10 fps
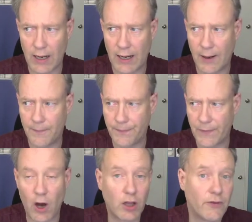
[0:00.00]

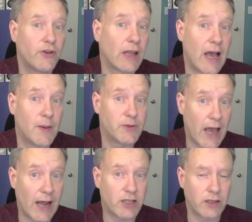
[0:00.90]
all of your labs,
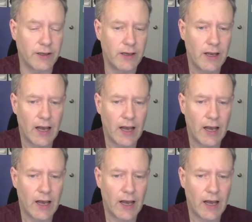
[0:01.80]
actually.